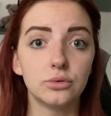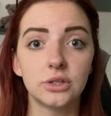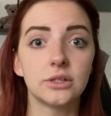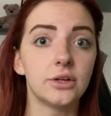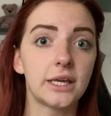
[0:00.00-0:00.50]

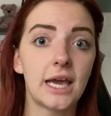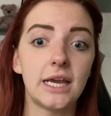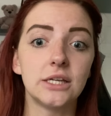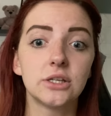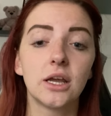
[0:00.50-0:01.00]
just on a
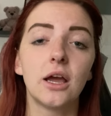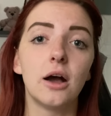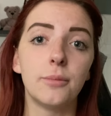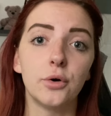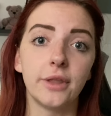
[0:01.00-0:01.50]
cage
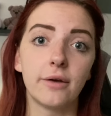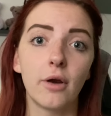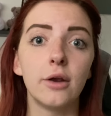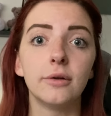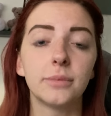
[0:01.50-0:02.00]
on their
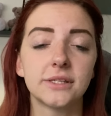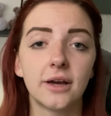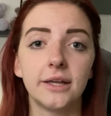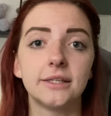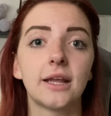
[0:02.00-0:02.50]
own
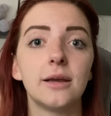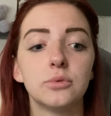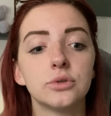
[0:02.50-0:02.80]
beside the table.